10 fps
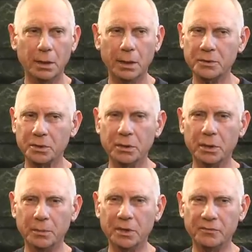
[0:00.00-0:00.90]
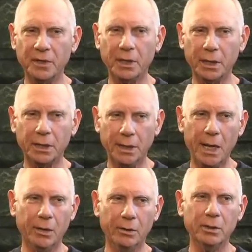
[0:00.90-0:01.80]
absolutely. But it felt like a
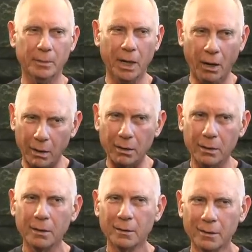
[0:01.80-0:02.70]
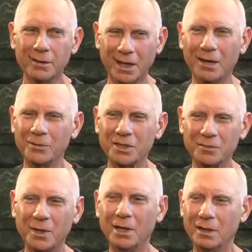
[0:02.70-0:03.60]
dagger into my heart. You know, because
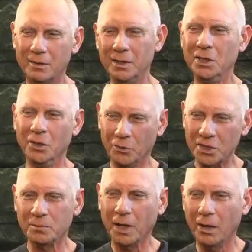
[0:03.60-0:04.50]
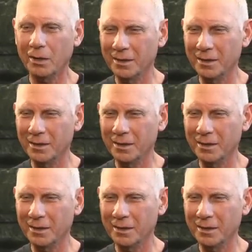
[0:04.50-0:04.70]
my ego was my heart.